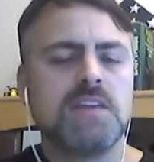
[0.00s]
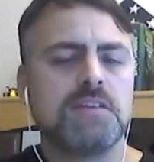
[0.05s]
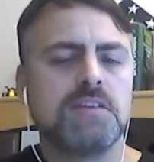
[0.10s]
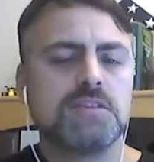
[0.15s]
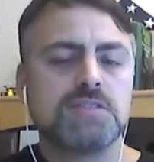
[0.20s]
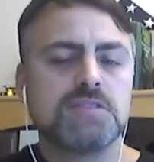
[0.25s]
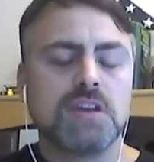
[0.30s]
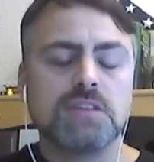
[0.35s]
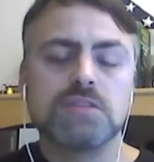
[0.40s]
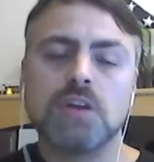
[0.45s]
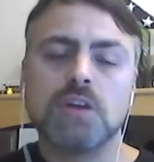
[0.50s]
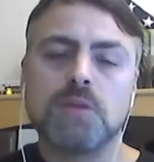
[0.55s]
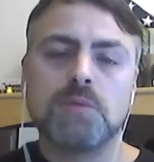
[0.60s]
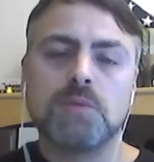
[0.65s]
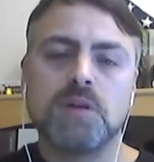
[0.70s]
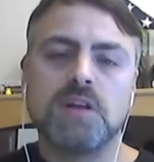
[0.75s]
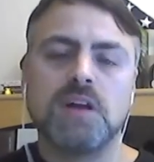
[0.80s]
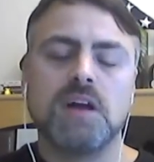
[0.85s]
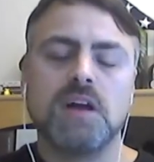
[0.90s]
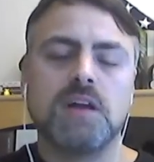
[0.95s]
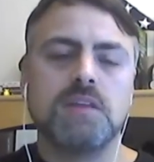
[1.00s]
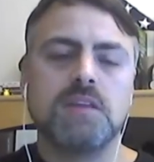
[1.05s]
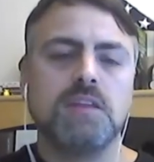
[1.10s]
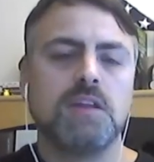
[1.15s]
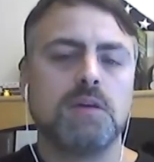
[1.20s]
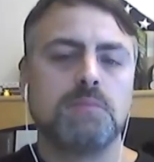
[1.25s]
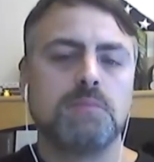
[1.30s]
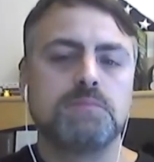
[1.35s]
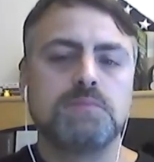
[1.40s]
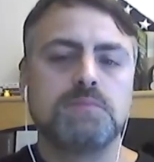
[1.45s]
there's also
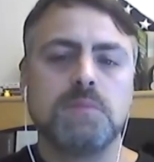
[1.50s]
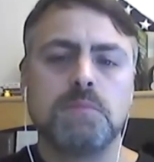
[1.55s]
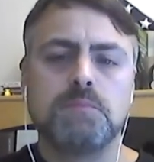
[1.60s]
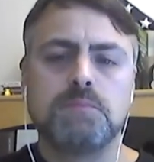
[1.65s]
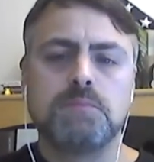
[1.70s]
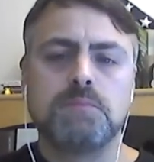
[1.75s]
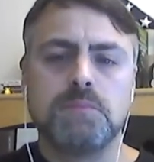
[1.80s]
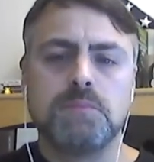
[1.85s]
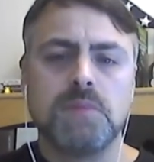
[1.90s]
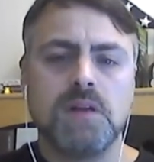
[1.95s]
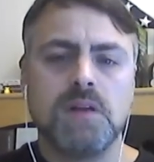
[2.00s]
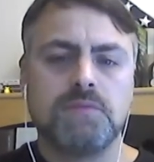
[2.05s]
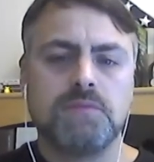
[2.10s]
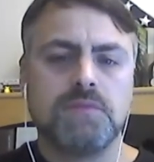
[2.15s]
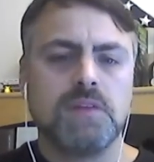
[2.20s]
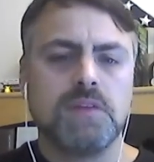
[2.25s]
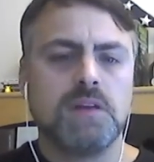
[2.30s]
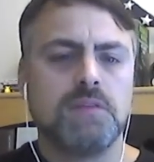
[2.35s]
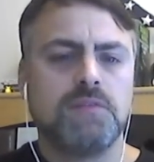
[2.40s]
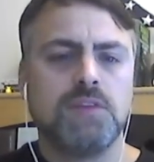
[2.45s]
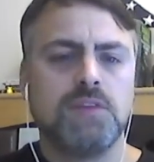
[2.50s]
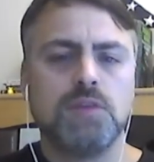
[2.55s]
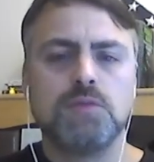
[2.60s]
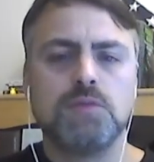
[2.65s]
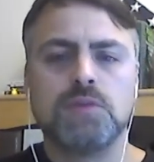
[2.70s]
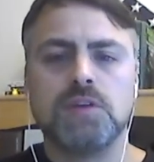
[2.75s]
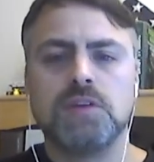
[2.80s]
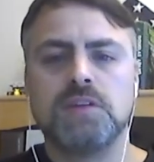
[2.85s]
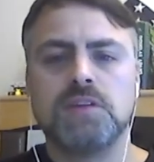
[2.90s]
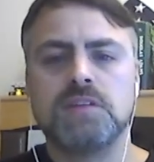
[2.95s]
a few
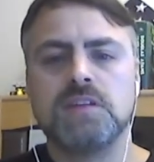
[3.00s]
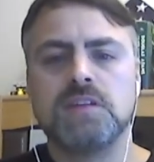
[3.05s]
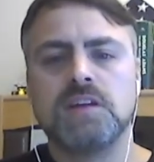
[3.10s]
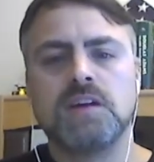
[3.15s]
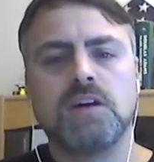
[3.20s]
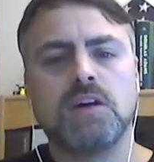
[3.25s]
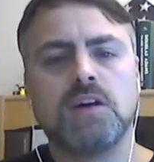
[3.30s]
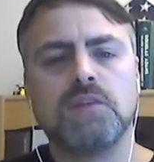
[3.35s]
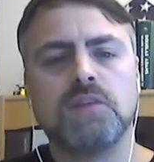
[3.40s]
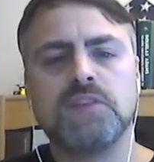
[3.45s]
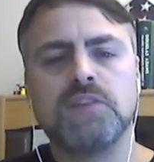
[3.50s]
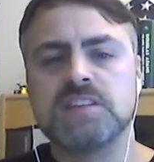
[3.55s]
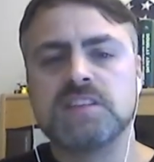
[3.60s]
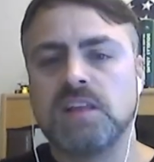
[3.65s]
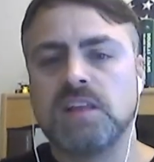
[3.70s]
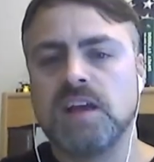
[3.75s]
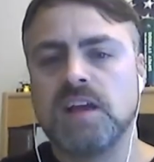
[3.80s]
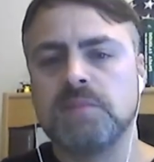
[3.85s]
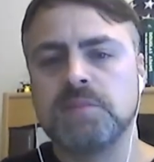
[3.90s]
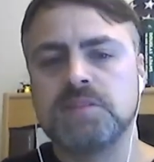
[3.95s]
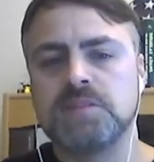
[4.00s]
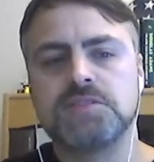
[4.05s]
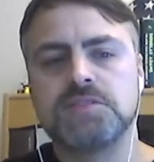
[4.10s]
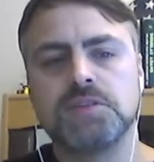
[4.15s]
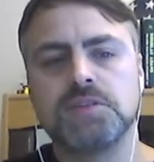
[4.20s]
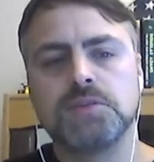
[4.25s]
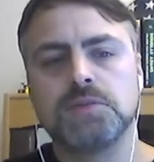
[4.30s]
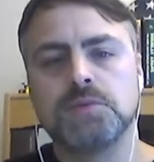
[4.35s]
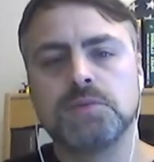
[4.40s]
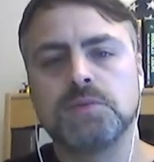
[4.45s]
good offensive linemen
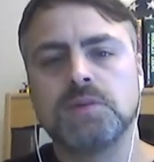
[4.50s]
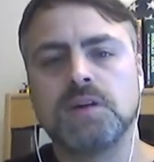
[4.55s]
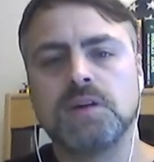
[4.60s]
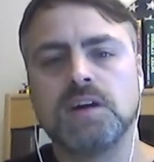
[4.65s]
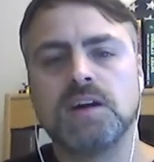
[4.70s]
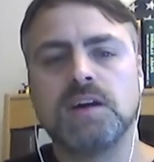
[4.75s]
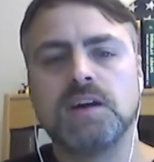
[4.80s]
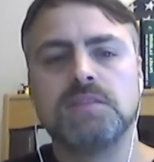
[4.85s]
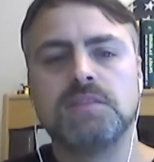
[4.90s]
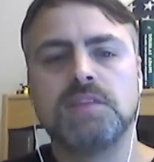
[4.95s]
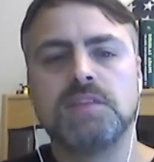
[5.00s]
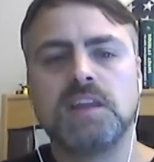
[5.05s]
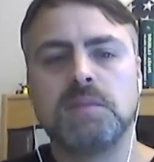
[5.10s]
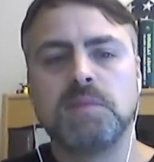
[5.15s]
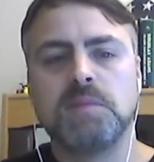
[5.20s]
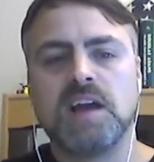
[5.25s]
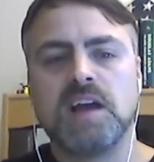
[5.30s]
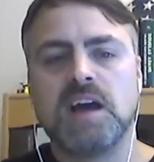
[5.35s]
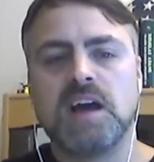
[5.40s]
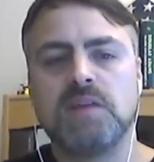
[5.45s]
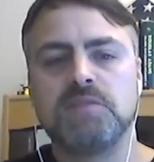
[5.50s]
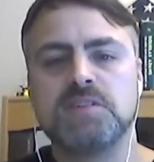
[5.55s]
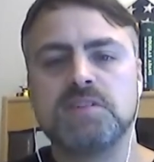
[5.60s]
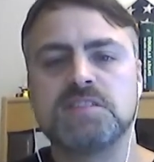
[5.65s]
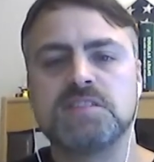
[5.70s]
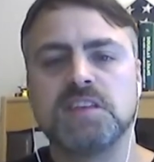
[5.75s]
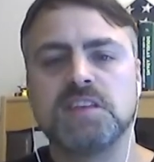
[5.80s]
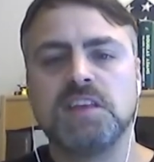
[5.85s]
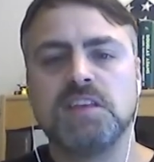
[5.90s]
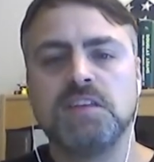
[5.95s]
too. That I mean,
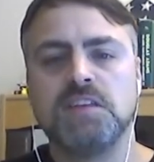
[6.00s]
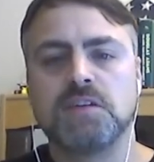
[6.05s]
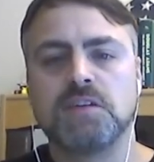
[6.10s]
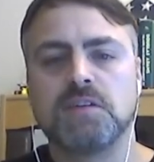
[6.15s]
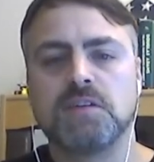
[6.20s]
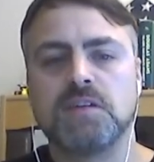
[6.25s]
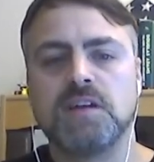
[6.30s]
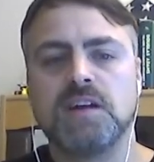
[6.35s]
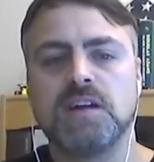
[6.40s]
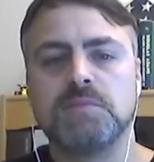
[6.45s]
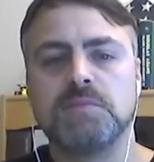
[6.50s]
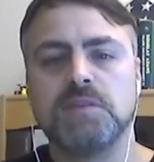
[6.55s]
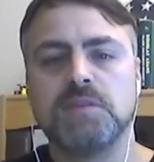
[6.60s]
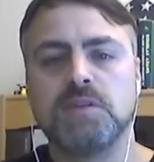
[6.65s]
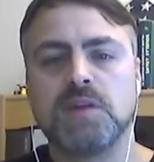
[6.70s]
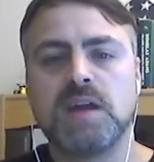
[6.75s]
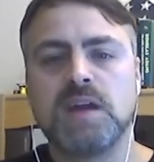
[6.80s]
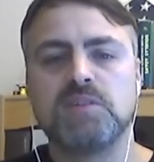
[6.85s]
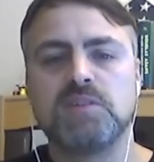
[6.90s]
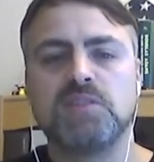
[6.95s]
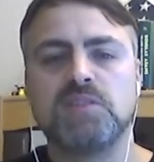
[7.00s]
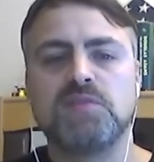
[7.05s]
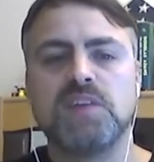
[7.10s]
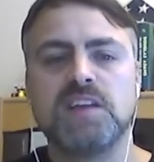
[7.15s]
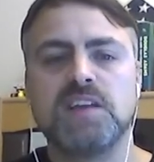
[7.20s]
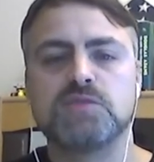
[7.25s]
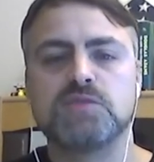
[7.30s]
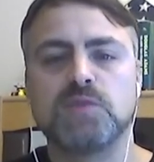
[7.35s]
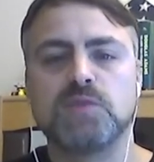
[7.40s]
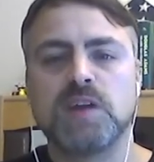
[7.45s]
obviously you're having to
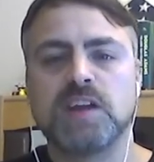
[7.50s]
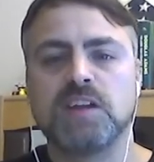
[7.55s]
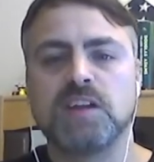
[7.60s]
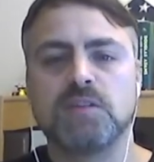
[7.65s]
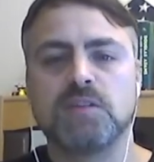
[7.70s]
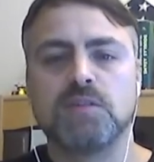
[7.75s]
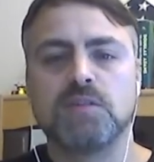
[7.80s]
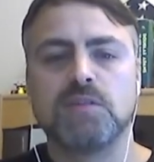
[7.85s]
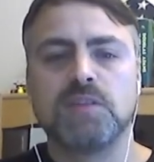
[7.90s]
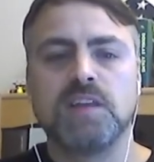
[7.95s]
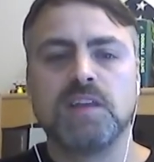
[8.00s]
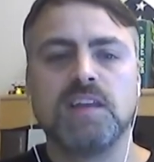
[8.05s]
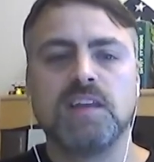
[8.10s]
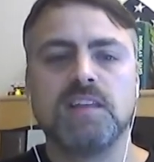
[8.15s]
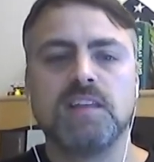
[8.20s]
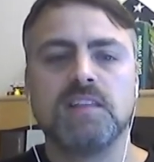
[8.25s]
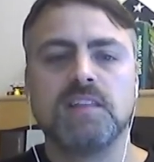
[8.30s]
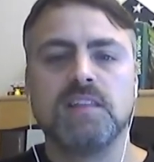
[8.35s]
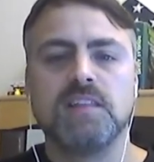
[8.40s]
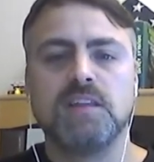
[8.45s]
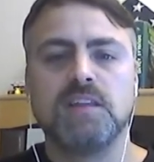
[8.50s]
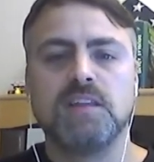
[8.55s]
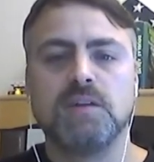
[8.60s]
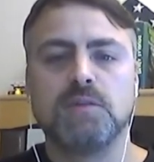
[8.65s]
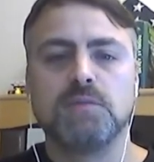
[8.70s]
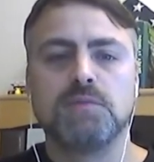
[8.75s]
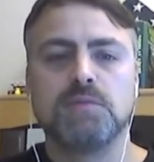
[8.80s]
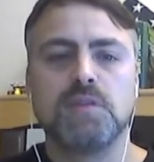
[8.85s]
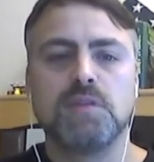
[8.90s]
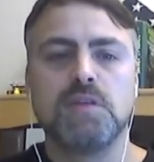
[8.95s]
face regularly,
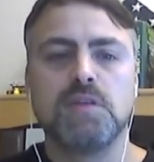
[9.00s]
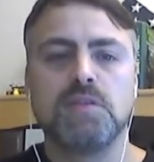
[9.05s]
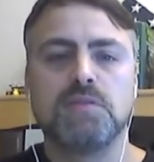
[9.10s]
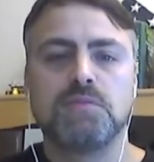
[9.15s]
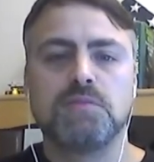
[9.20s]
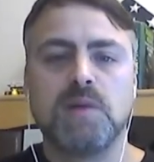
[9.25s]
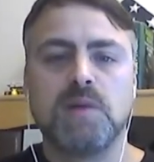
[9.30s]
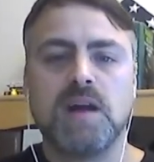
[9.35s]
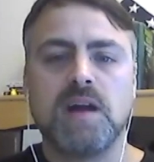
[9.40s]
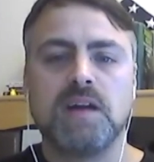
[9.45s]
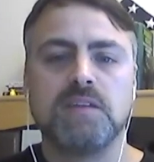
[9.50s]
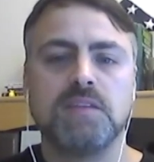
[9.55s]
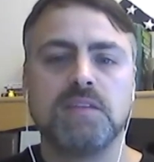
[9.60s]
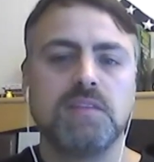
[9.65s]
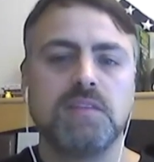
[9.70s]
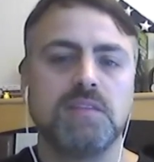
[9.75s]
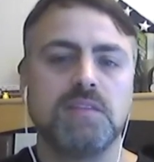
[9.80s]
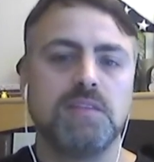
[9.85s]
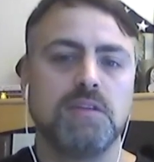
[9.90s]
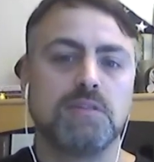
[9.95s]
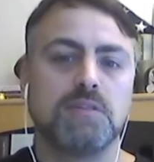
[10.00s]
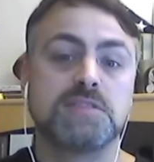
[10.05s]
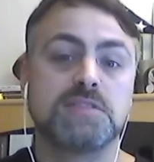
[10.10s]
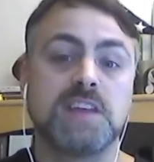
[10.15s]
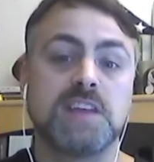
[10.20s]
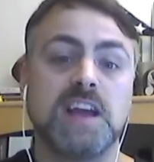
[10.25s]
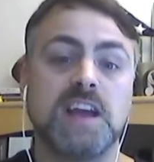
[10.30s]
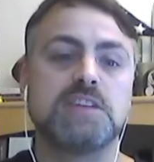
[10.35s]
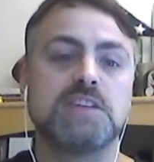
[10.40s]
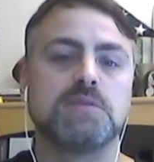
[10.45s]
throughout your
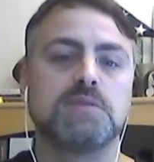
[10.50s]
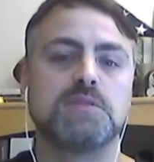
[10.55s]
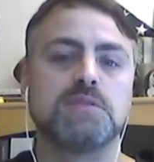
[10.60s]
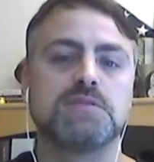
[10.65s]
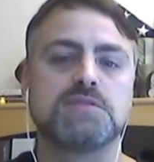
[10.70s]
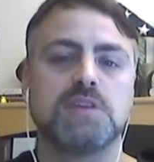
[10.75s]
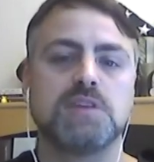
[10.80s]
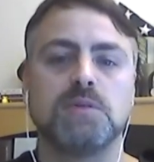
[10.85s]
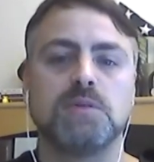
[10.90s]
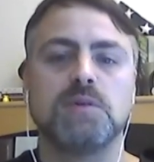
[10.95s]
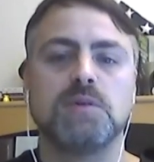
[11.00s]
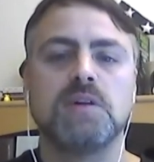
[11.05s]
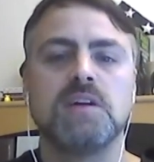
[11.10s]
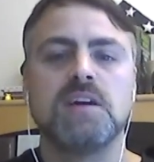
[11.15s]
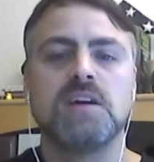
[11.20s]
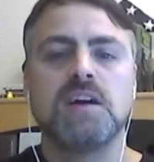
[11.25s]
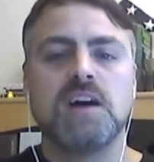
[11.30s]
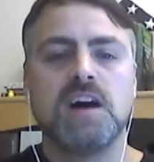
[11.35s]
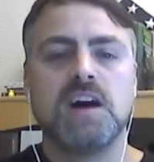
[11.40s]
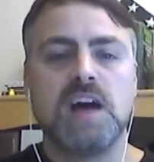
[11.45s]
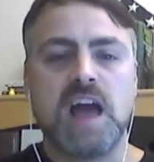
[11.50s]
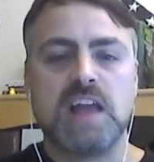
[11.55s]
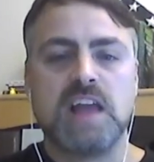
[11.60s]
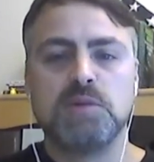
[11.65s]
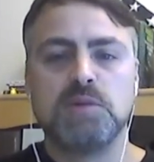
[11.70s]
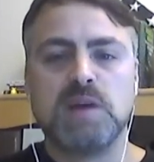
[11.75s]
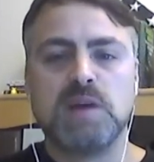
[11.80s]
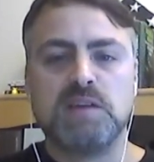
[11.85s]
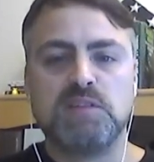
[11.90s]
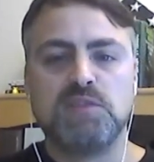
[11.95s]
schedule. So I
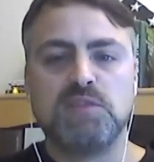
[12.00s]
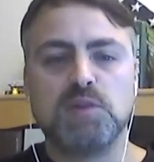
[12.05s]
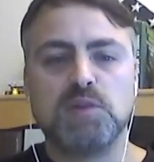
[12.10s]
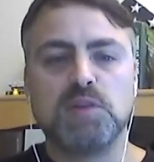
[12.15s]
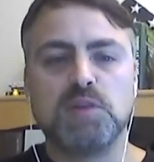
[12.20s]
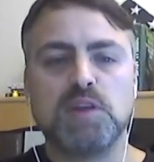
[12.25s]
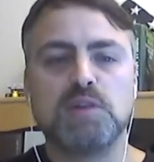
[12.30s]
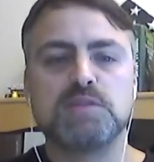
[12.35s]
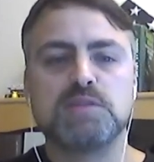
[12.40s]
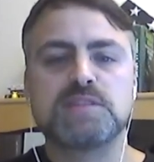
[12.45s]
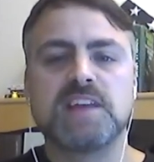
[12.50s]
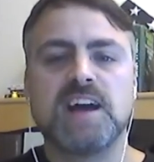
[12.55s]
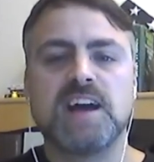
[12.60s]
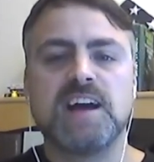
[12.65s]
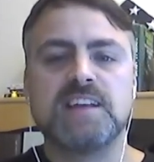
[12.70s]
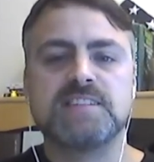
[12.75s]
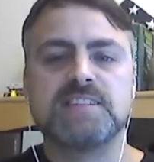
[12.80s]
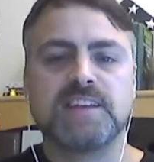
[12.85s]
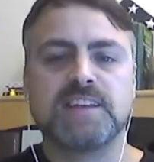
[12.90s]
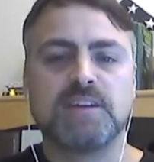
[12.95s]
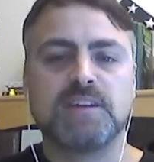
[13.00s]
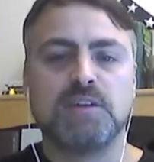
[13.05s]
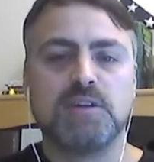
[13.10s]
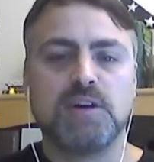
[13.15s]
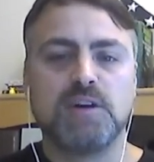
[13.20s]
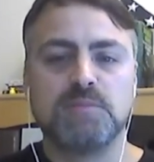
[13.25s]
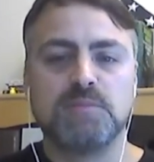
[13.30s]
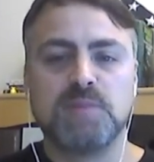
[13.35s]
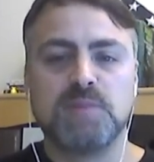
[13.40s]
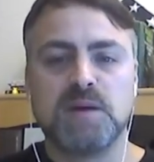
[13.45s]
do have a few of those guys like
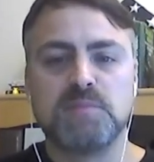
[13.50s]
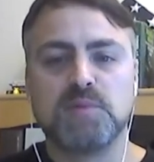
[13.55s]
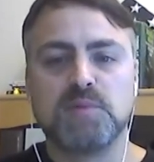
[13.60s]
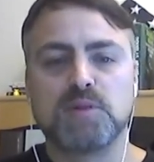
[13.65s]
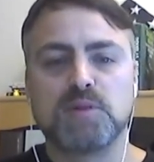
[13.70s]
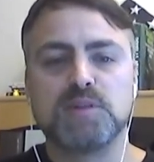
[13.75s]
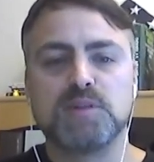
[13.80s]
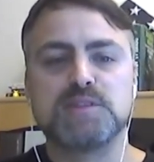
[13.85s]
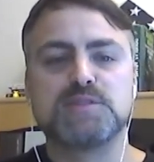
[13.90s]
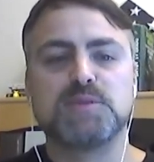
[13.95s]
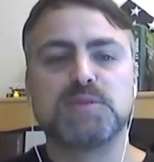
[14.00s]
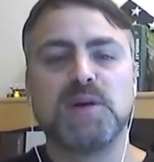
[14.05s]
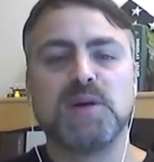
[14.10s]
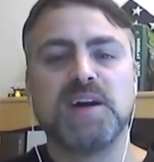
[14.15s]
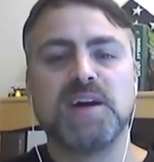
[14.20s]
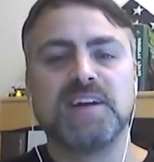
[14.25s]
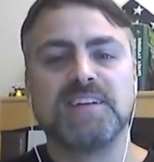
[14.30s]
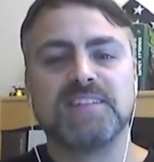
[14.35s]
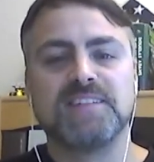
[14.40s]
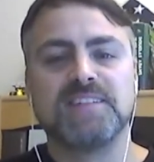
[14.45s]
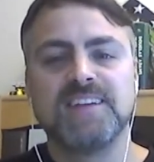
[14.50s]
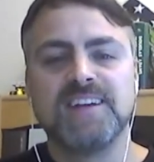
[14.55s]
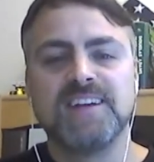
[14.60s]
on my board as well.